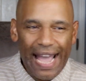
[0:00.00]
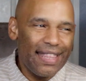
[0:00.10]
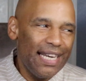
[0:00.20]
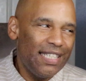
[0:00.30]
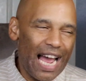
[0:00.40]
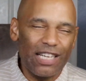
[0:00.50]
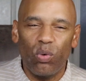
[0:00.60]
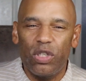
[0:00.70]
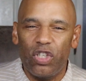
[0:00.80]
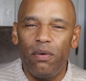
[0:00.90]
Anthony
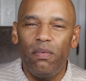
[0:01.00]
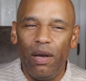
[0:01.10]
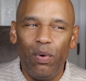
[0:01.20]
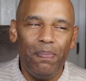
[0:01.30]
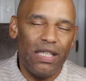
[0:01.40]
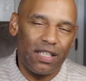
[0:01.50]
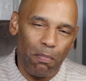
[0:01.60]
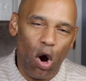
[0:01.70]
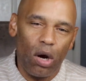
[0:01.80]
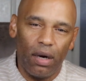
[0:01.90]
Joshua would be
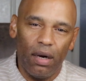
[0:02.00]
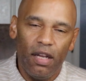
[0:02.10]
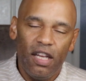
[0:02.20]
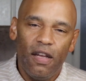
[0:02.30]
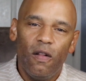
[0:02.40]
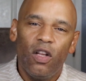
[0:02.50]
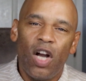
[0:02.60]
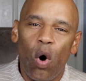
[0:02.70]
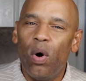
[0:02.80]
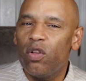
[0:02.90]
smarter
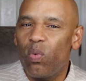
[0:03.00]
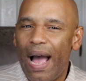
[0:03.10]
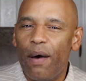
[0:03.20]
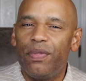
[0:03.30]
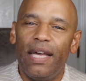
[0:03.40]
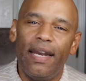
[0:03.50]
going the route